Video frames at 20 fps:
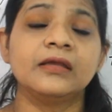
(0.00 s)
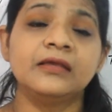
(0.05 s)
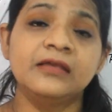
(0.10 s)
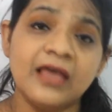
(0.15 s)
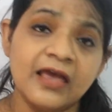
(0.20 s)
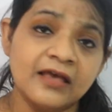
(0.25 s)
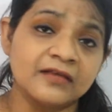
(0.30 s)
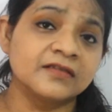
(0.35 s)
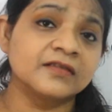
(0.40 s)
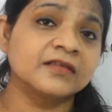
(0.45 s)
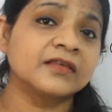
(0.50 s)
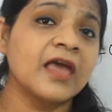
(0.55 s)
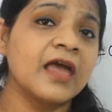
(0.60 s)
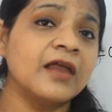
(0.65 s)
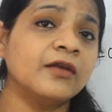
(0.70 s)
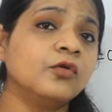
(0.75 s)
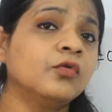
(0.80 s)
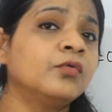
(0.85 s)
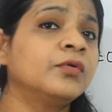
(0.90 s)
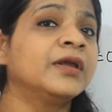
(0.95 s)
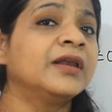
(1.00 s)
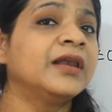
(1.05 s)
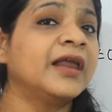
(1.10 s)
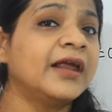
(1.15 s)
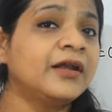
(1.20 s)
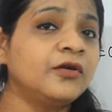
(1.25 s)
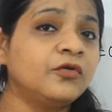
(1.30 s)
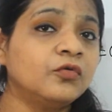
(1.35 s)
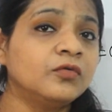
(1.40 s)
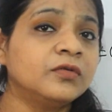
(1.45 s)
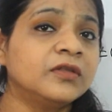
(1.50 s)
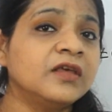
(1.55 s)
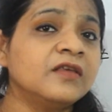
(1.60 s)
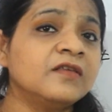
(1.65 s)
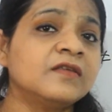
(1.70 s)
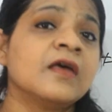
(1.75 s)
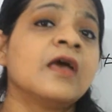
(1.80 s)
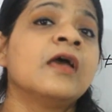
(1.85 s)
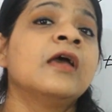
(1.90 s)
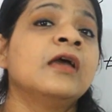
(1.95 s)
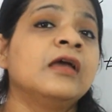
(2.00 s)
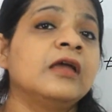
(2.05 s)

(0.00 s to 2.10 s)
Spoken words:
Yes, can you relate to this?